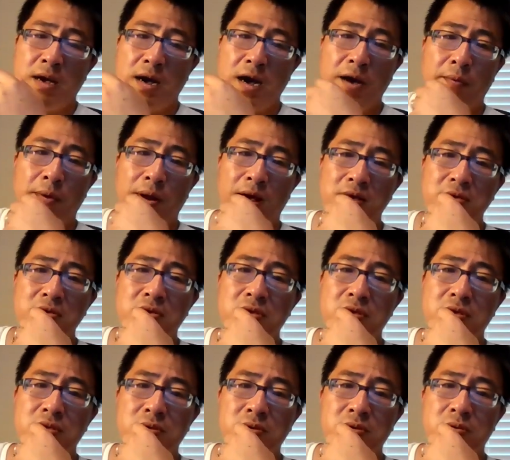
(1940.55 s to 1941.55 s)
I want
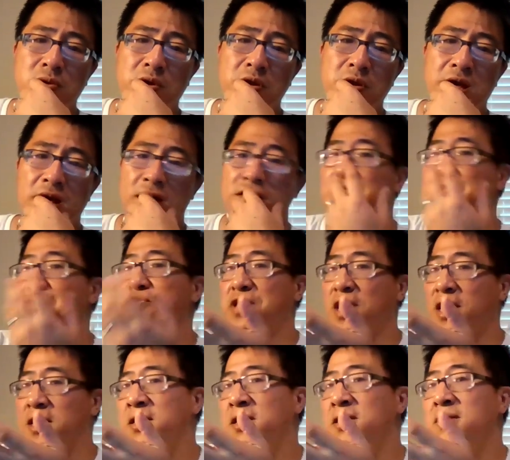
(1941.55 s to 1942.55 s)
us to really
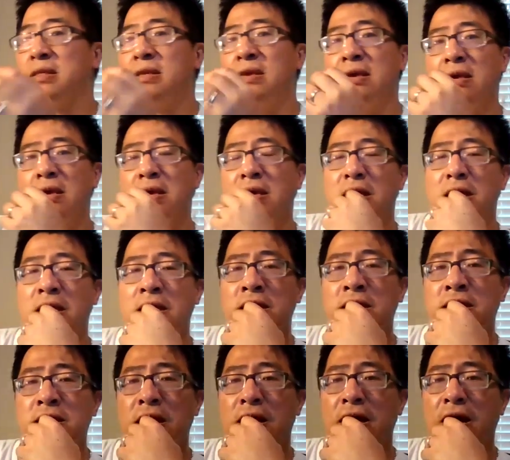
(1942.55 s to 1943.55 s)
understand it
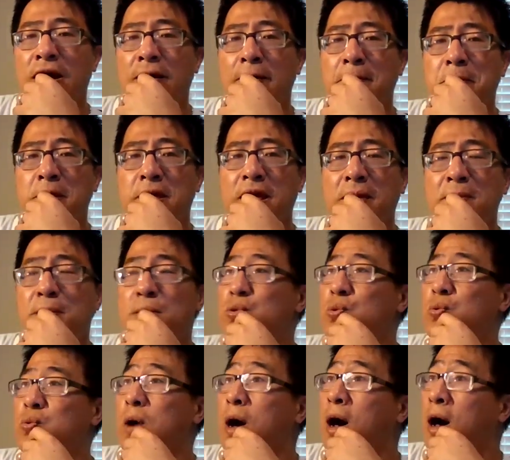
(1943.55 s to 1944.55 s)
and be able
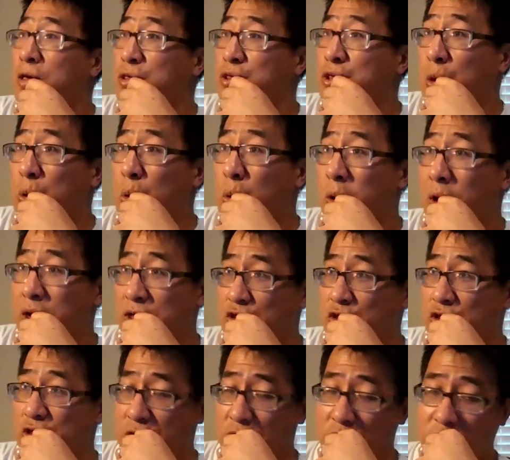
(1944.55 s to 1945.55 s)
to ask
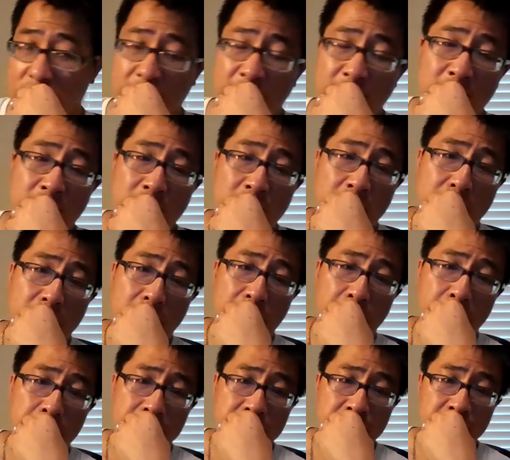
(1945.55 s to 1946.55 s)
questions.
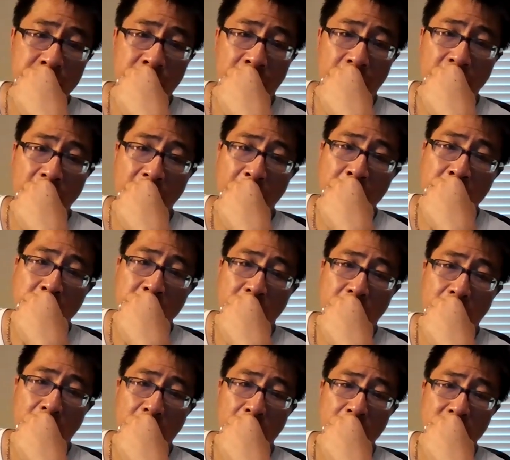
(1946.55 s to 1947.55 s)
Okay,
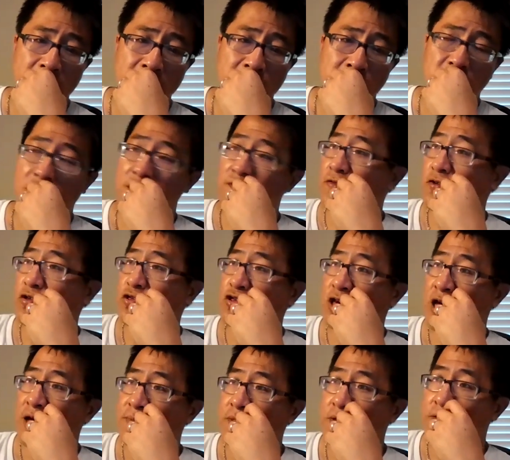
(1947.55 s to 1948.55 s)
that's all for
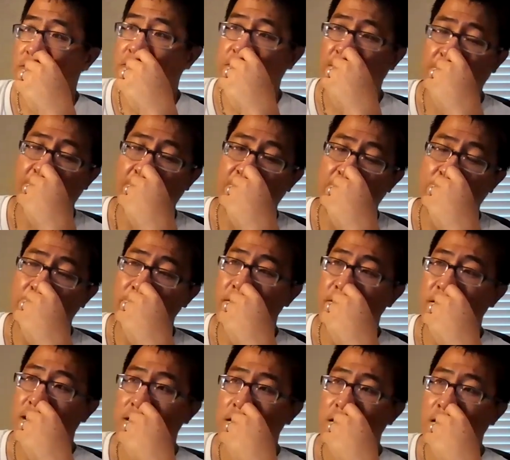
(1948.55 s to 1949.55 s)
chapter 5. We're
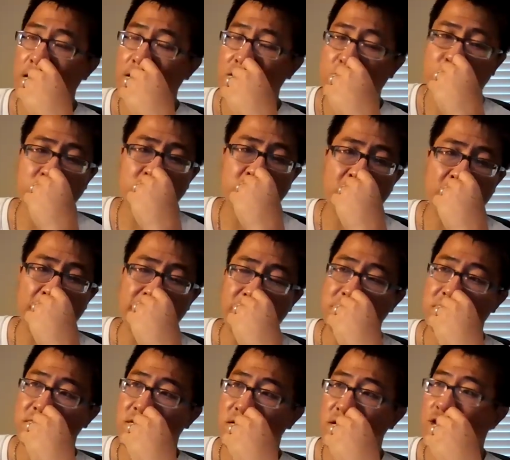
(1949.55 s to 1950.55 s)
gonna do
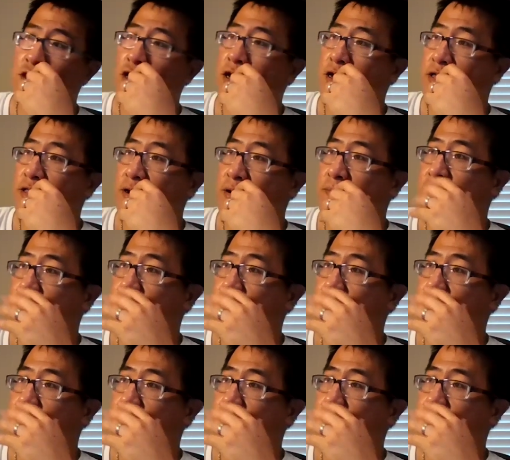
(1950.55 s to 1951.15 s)
chapter 6 later.